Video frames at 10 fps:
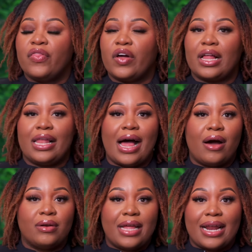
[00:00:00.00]
The
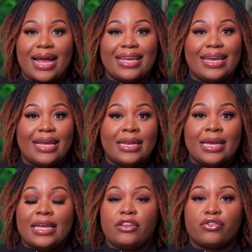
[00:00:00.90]
cloud that I get
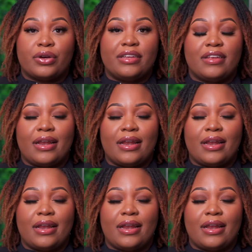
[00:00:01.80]
is crazy,